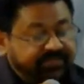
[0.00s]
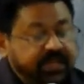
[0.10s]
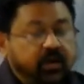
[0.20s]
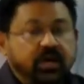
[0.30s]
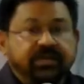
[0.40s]

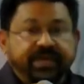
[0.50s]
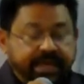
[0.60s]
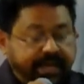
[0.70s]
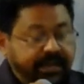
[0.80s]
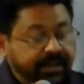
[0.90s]
Then only we
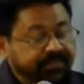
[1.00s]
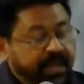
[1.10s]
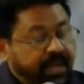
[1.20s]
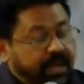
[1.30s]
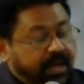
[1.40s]
get uh,
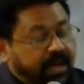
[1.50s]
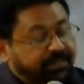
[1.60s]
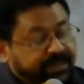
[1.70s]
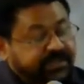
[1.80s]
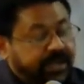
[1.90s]
uh
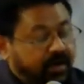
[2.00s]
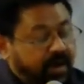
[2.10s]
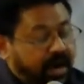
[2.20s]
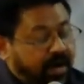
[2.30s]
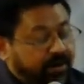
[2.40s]
peace in our
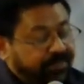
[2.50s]
heart.